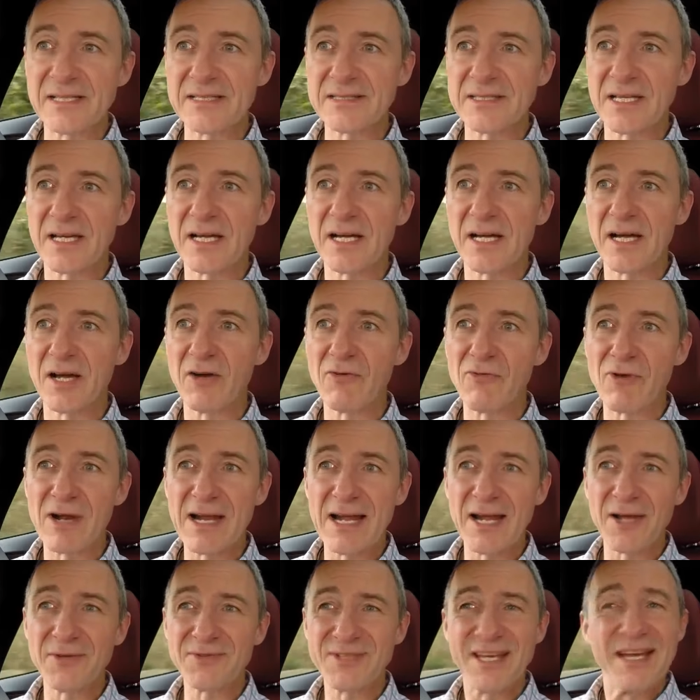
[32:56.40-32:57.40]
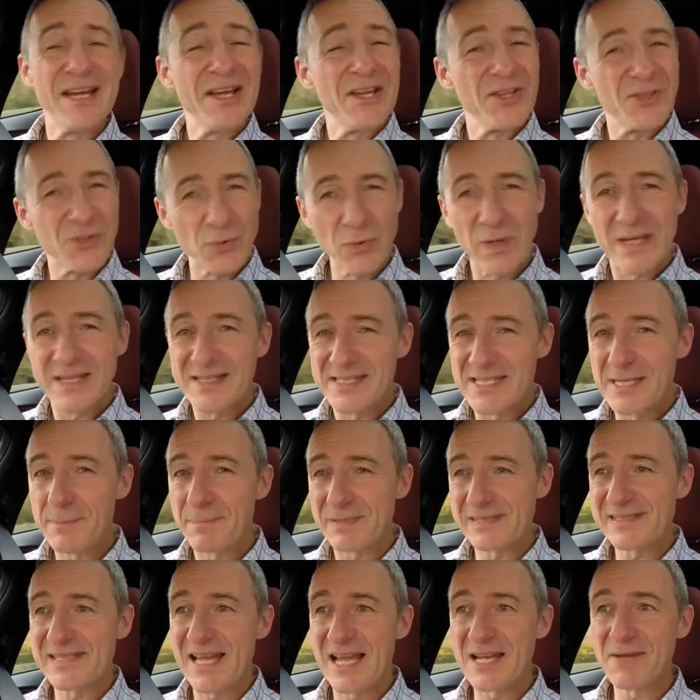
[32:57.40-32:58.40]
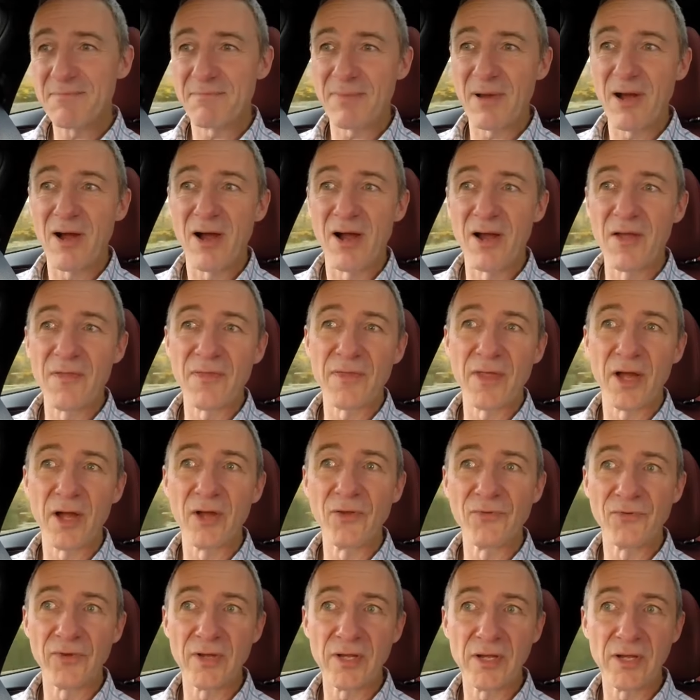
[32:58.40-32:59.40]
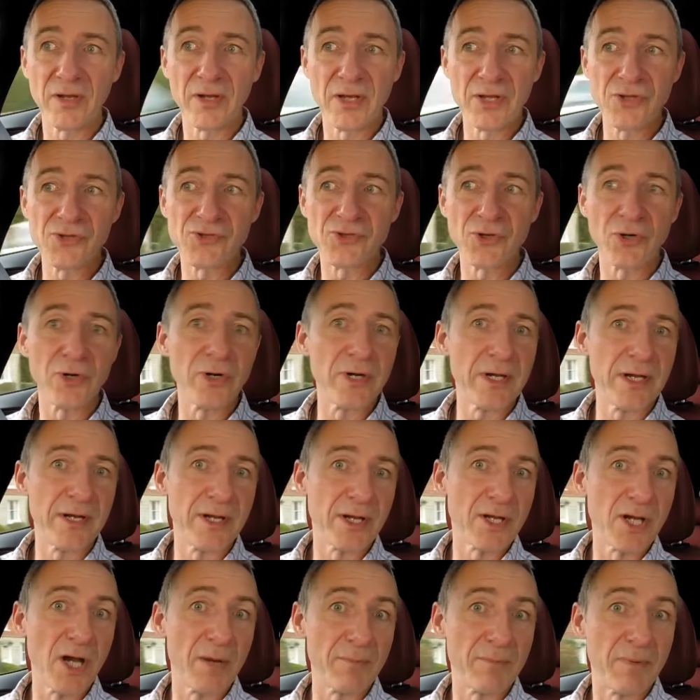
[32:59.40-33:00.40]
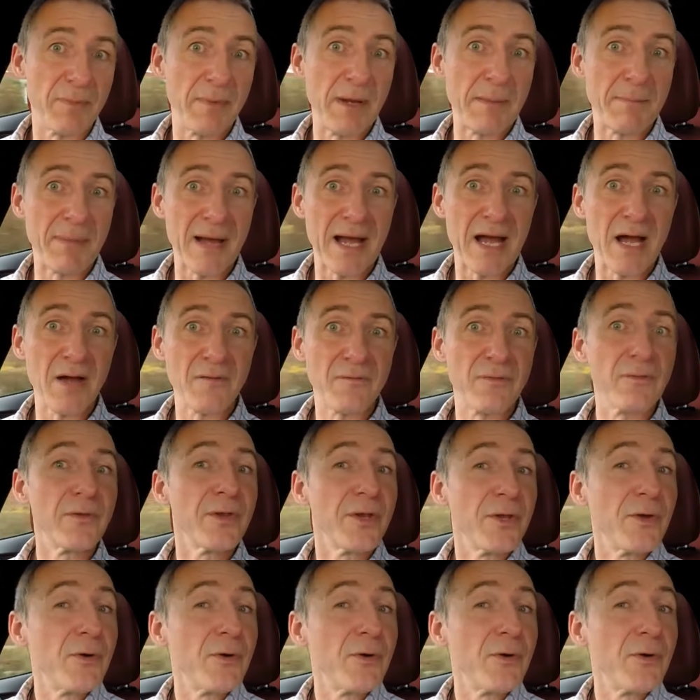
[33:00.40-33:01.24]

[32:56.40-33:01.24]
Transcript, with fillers: that are around 20% behind those that you'd enjoy in a comparably powerful